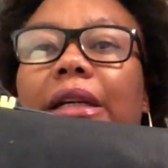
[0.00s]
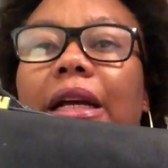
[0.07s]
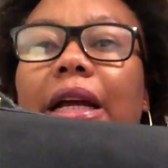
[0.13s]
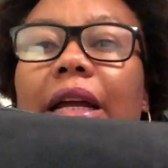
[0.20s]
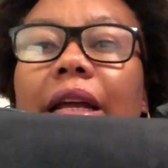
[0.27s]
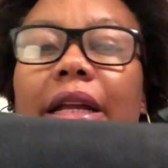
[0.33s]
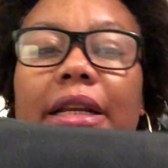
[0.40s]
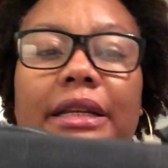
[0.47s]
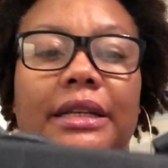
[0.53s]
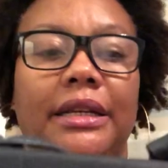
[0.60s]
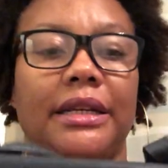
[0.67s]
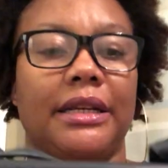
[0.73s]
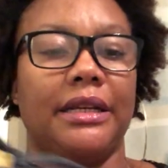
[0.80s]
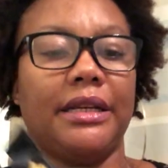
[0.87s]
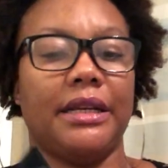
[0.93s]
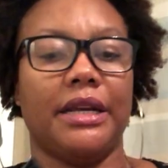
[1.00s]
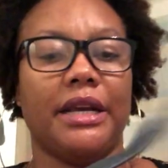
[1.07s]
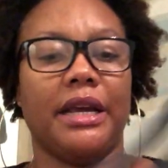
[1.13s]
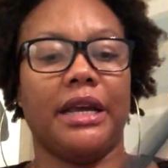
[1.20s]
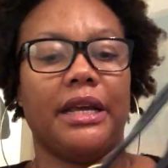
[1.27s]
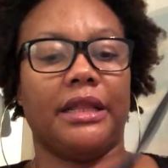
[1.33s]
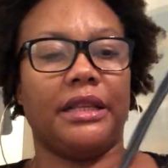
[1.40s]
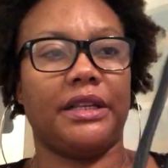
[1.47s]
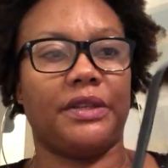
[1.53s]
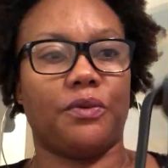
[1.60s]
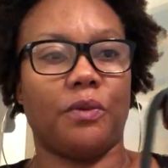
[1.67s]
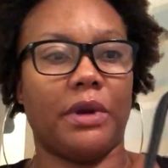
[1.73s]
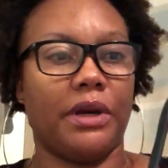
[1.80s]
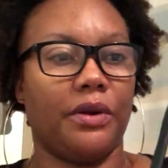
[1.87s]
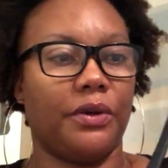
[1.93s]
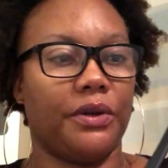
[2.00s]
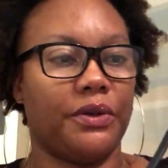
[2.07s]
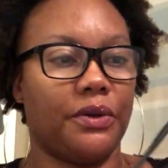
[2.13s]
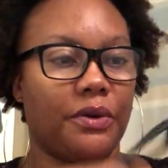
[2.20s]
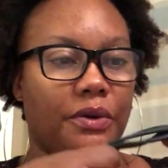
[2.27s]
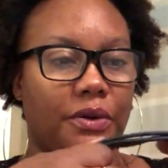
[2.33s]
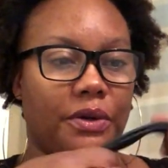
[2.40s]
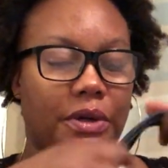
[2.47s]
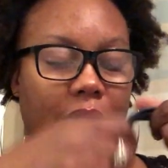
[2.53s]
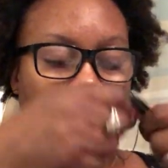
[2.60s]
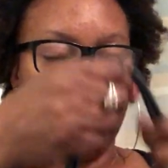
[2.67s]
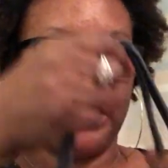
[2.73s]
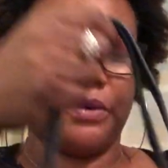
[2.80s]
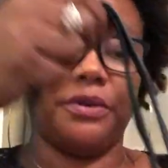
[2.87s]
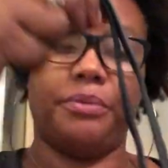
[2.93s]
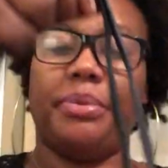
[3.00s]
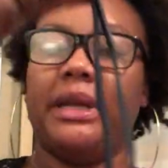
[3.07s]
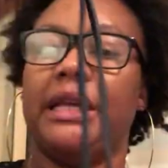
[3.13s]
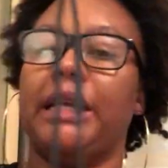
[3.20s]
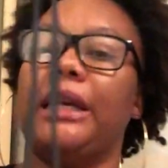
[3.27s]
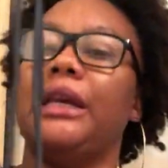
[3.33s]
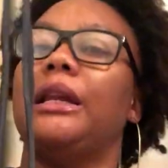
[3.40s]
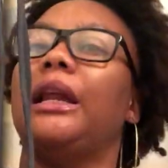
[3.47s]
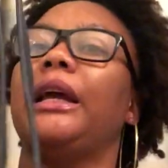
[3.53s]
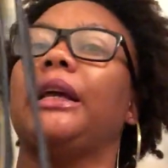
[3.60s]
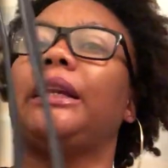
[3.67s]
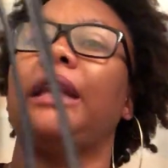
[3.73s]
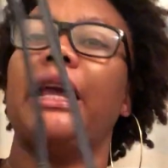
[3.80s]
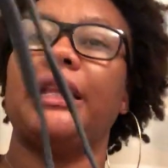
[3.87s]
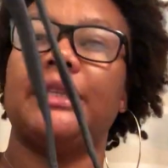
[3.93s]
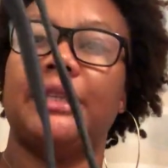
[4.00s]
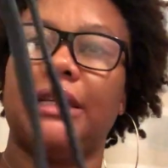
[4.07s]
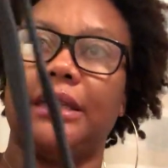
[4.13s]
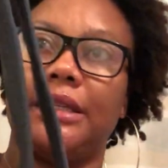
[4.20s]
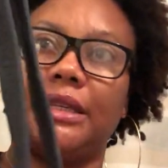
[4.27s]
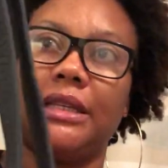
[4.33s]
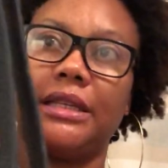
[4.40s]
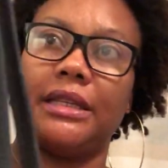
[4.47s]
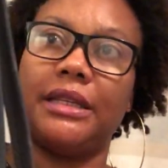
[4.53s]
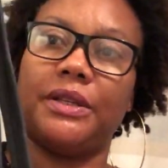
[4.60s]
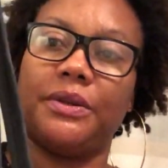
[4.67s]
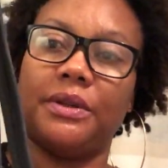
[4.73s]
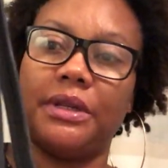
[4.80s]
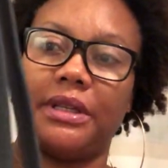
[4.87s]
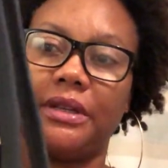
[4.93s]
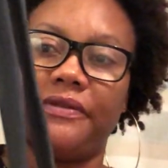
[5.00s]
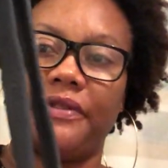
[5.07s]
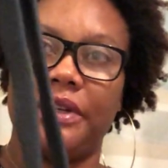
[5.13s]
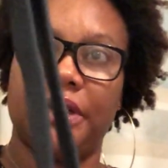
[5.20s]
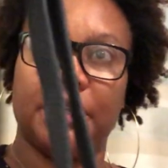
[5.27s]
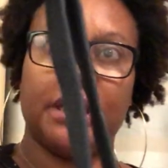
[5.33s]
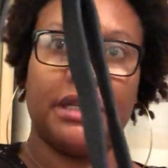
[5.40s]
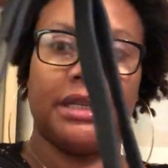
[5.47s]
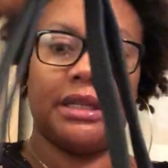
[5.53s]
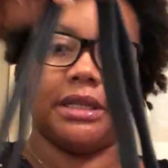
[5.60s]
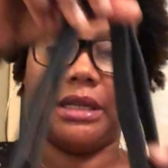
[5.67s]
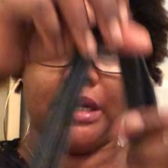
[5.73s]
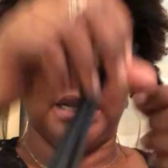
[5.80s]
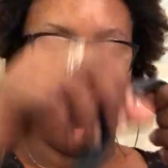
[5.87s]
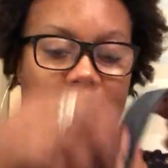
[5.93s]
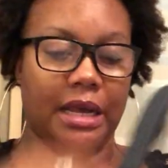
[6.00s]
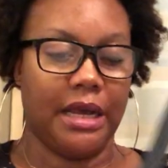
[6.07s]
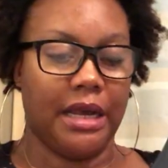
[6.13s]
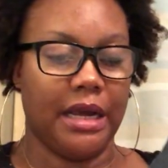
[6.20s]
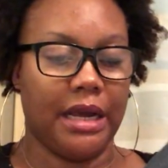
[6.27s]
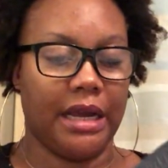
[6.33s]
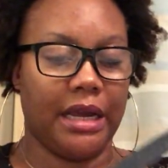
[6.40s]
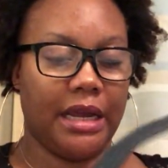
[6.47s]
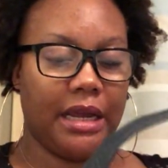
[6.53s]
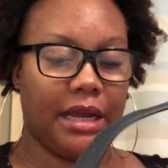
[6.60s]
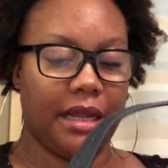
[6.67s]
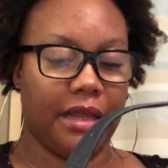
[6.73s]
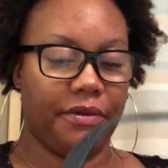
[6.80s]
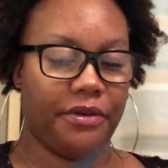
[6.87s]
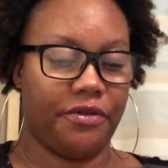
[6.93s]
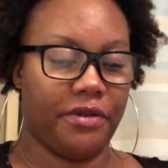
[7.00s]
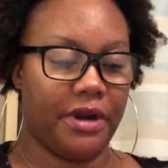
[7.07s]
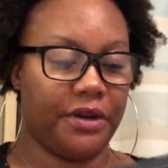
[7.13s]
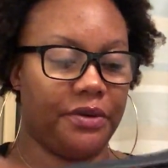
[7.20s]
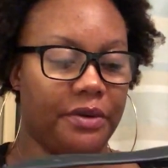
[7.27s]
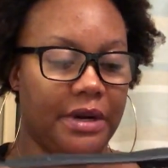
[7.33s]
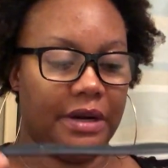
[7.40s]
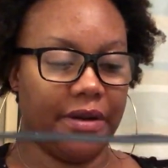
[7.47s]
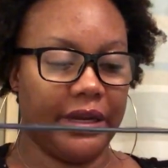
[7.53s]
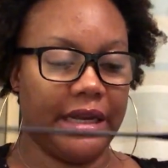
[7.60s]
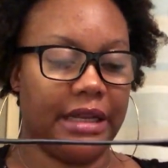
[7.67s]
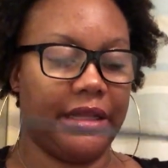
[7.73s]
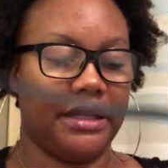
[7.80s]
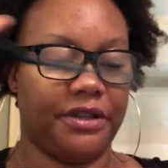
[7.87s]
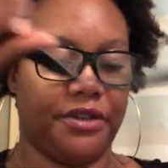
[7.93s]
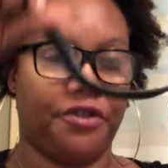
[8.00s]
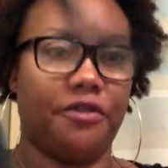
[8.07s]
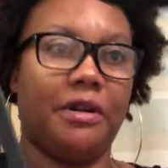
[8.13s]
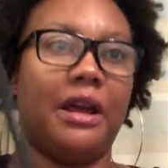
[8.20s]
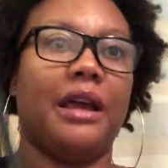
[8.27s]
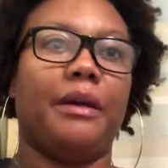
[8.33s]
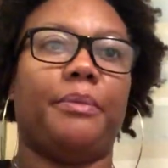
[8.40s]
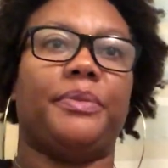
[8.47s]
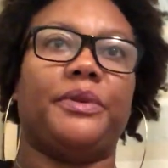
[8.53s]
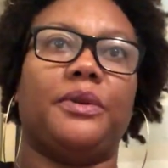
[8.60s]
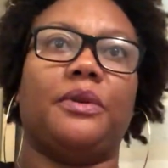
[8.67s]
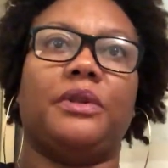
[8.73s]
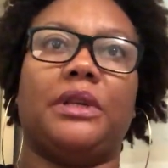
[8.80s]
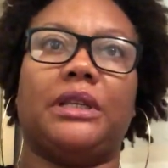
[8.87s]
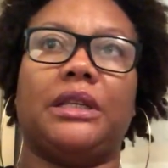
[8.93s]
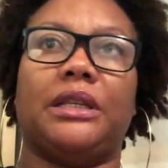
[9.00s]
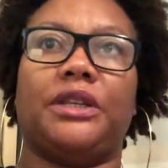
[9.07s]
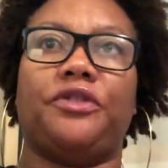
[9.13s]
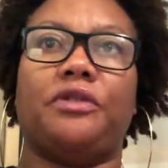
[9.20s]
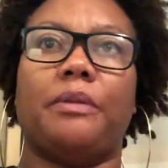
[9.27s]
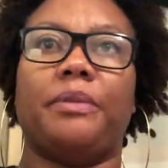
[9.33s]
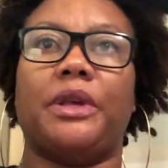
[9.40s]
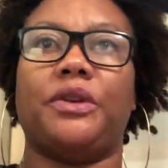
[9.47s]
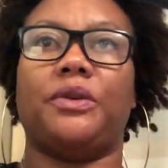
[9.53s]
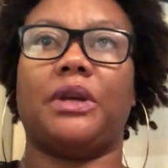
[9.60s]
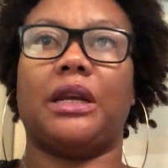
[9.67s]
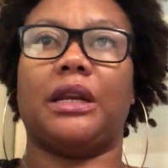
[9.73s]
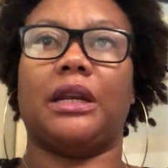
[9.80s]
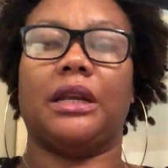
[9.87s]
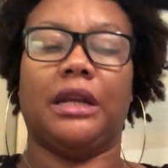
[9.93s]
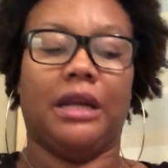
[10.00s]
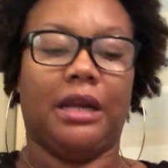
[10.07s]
and this one also could be like late 60s to the 70s. Again, they were trying to elongate the strap. So this is a strap that you can